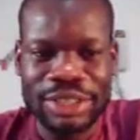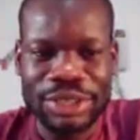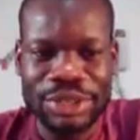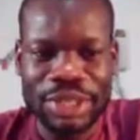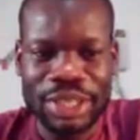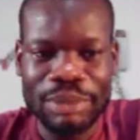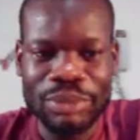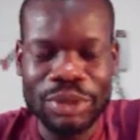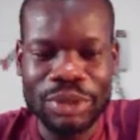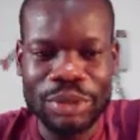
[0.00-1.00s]
today
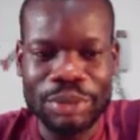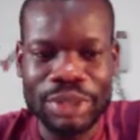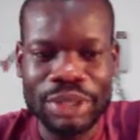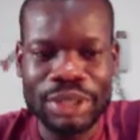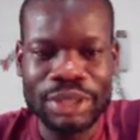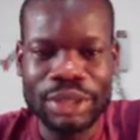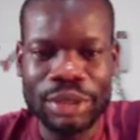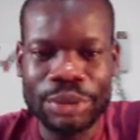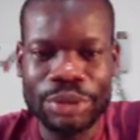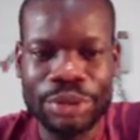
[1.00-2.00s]
I'm going to be
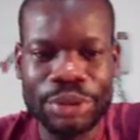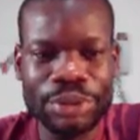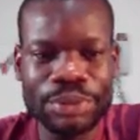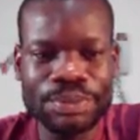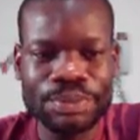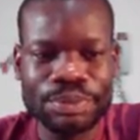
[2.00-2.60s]
going through